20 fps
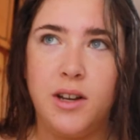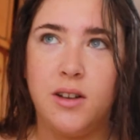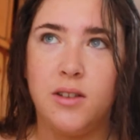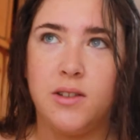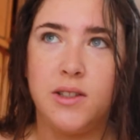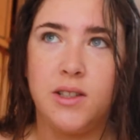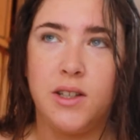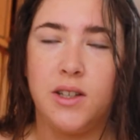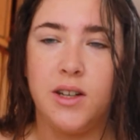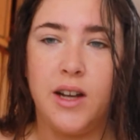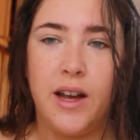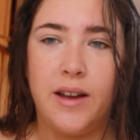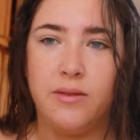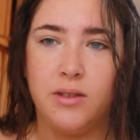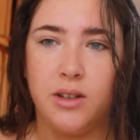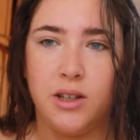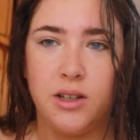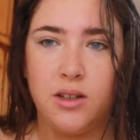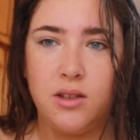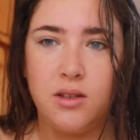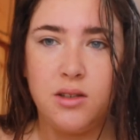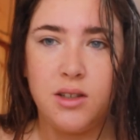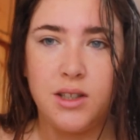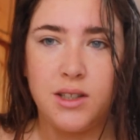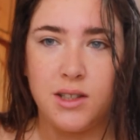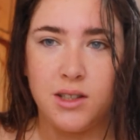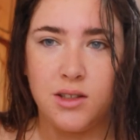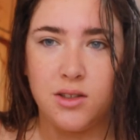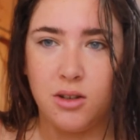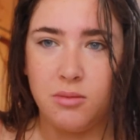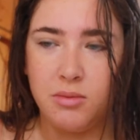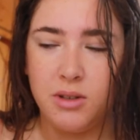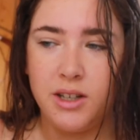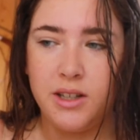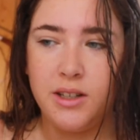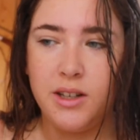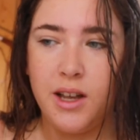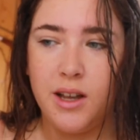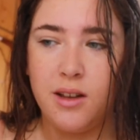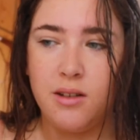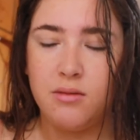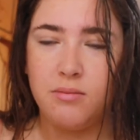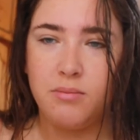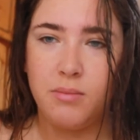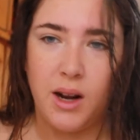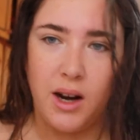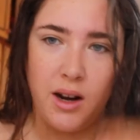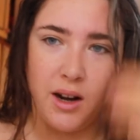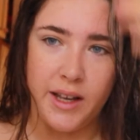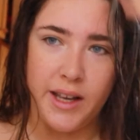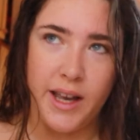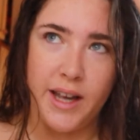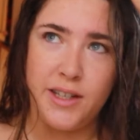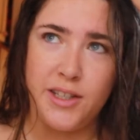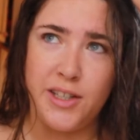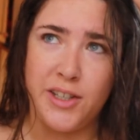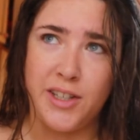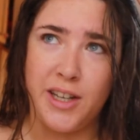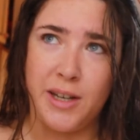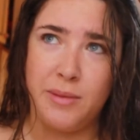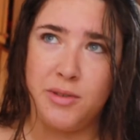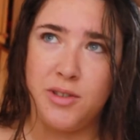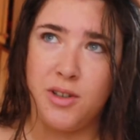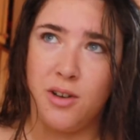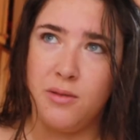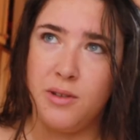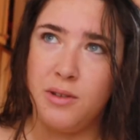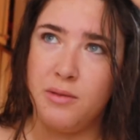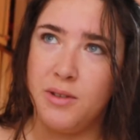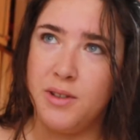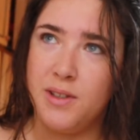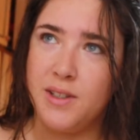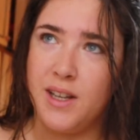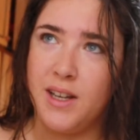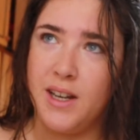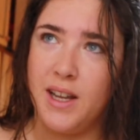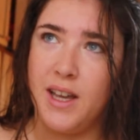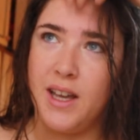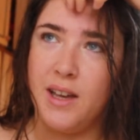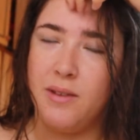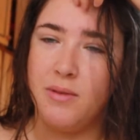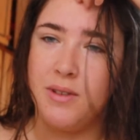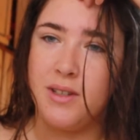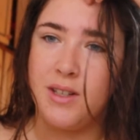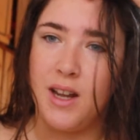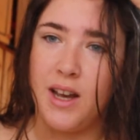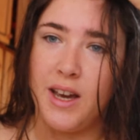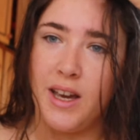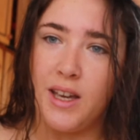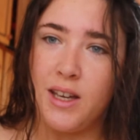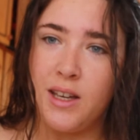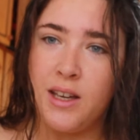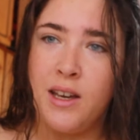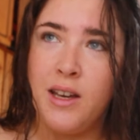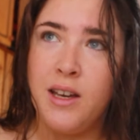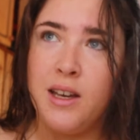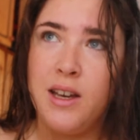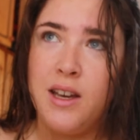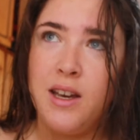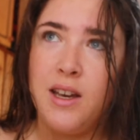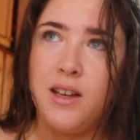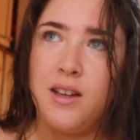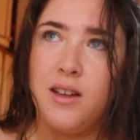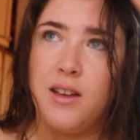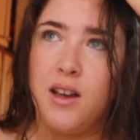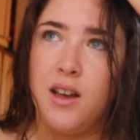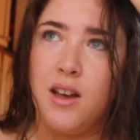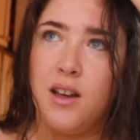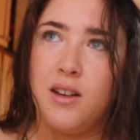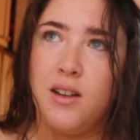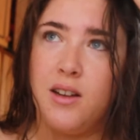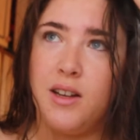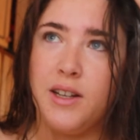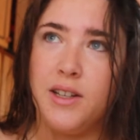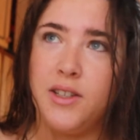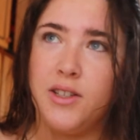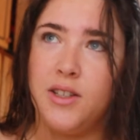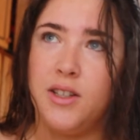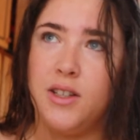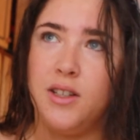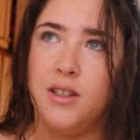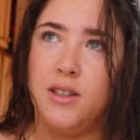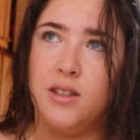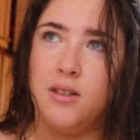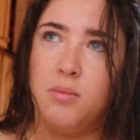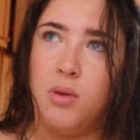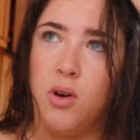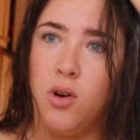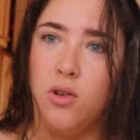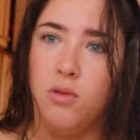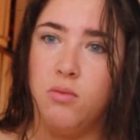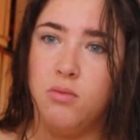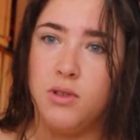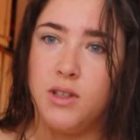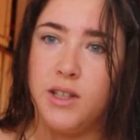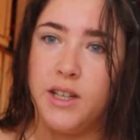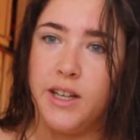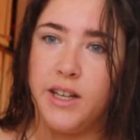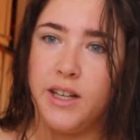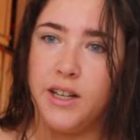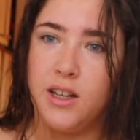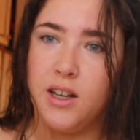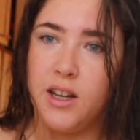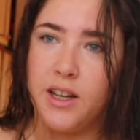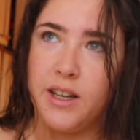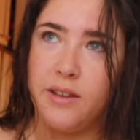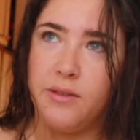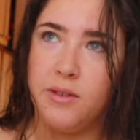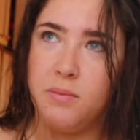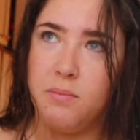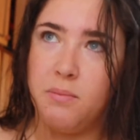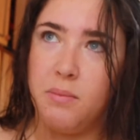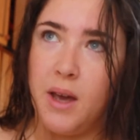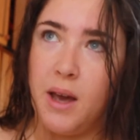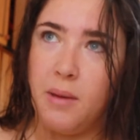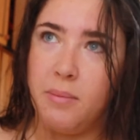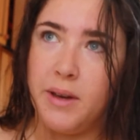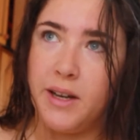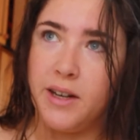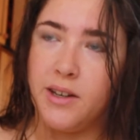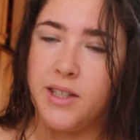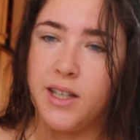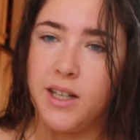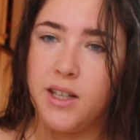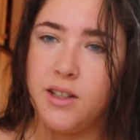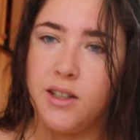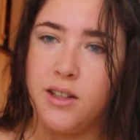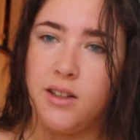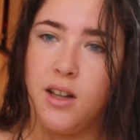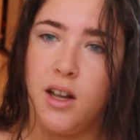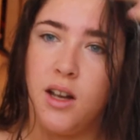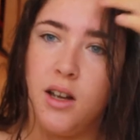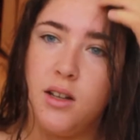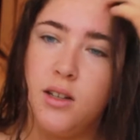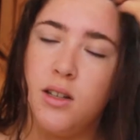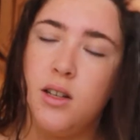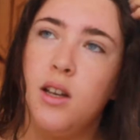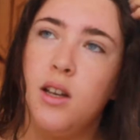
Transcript: concert ever is in Dublin, bar like Ed Sheeran came to Galway once and it was like literally the Pope was here, like it was bit a bigger deal than that.